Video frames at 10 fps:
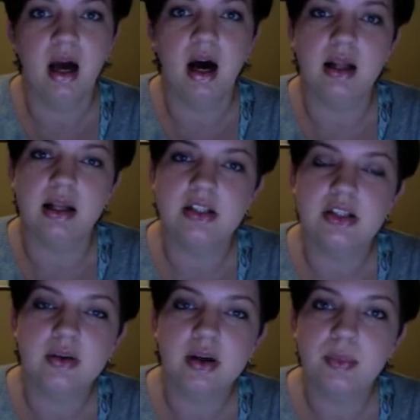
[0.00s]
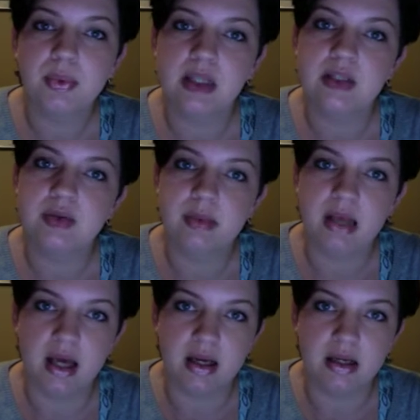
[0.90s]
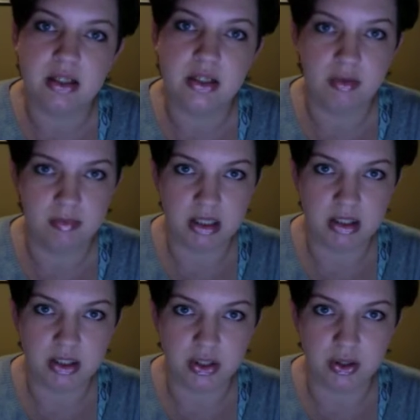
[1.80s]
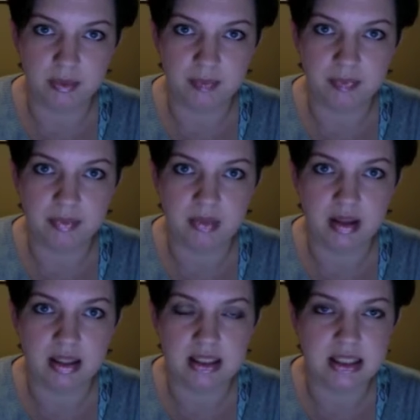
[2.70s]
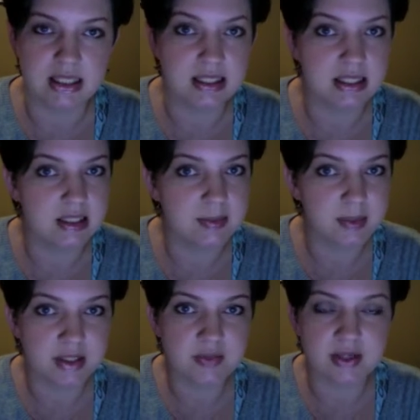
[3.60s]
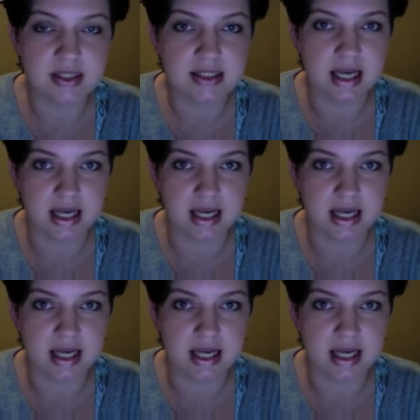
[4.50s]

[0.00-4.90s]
All extra credit points will be added to your midterm. That's the easiest place for us to